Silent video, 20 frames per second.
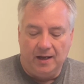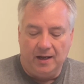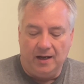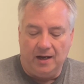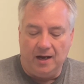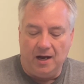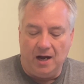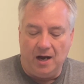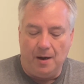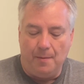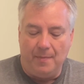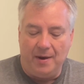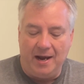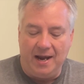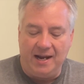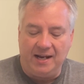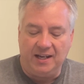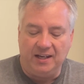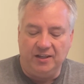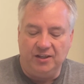
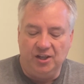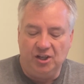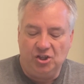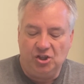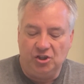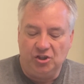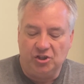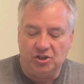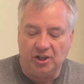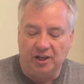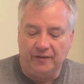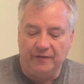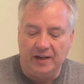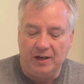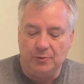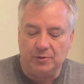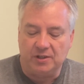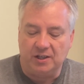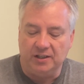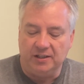A condition survey
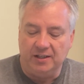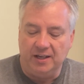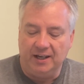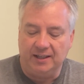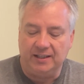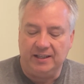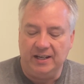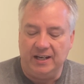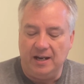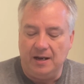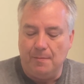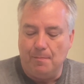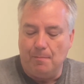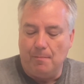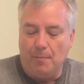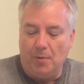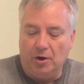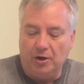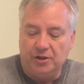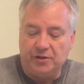was conducted in
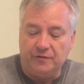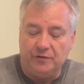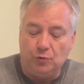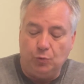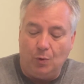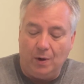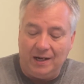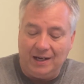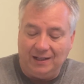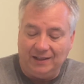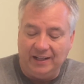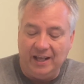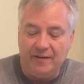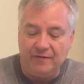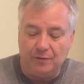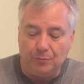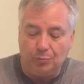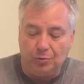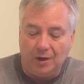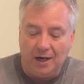March of
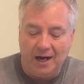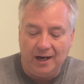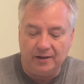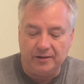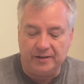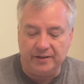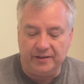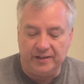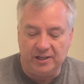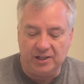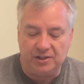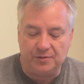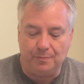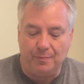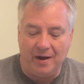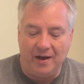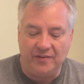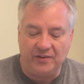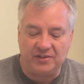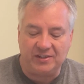2011 prior to this
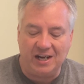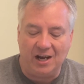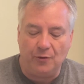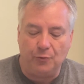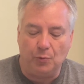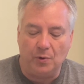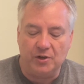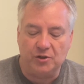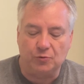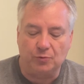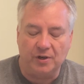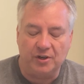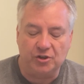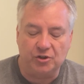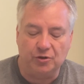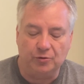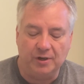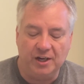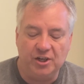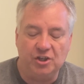by the Southwest
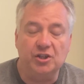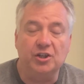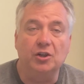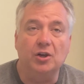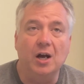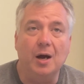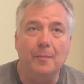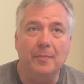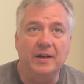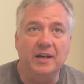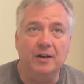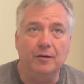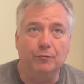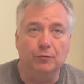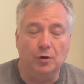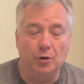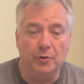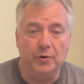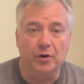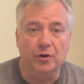Restoration Company of
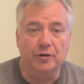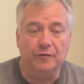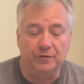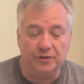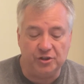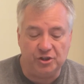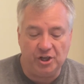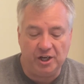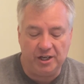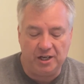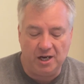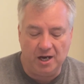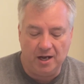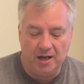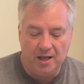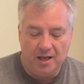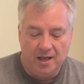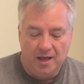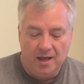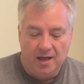Roanoke, Virginia.
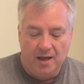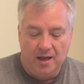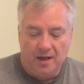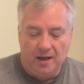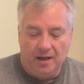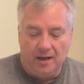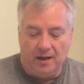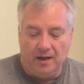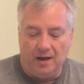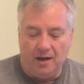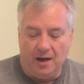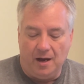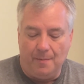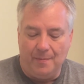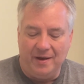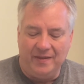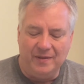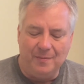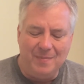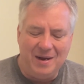
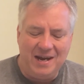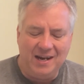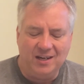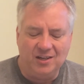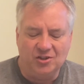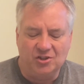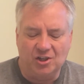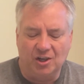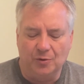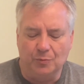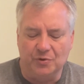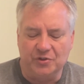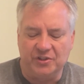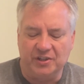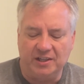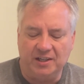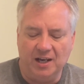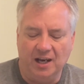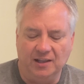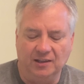And the main concern was the
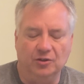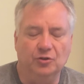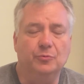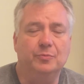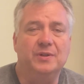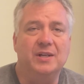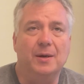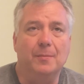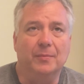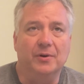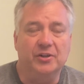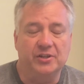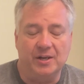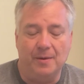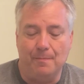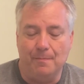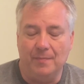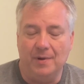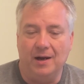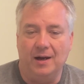gun loop timbers.
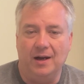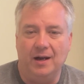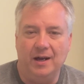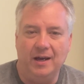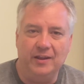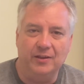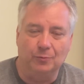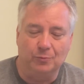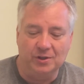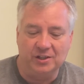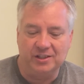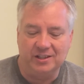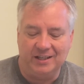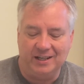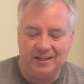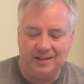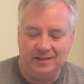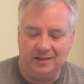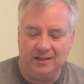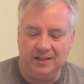And the reason
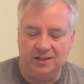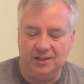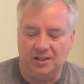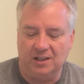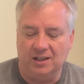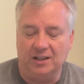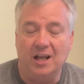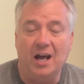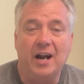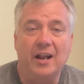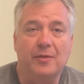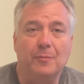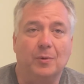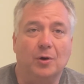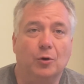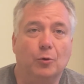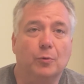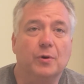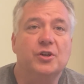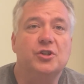that is a lot of them
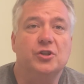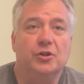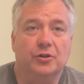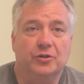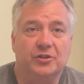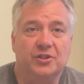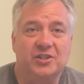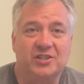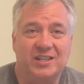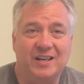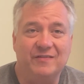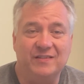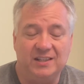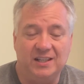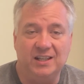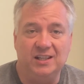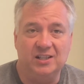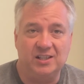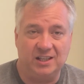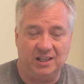are original to
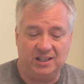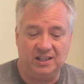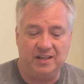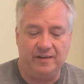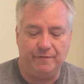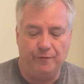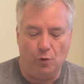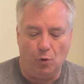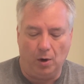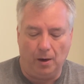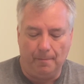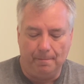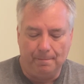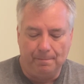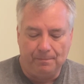1764.